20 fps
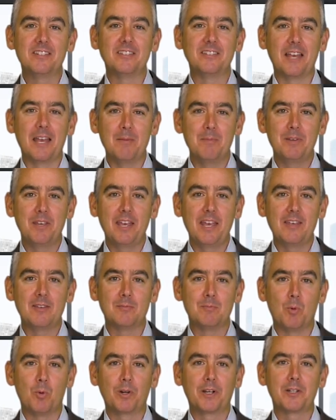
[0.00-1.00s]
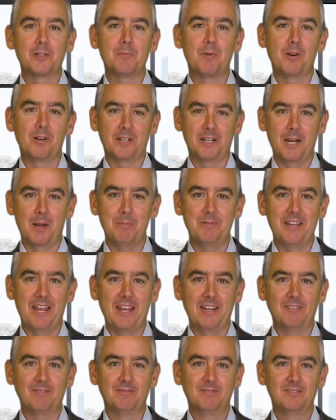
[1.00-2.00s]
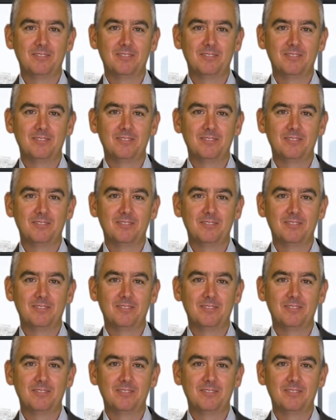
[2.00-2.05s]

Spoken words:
is MBA's Mortgage Market Update.